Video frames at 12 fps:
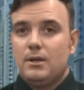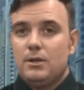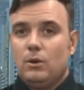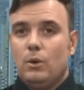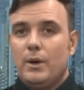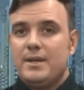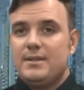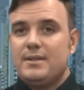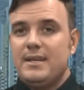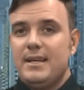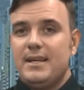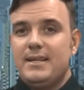you always
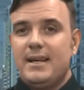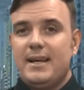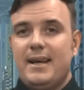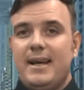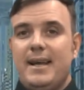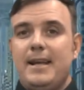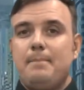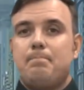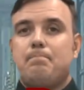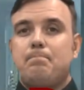need a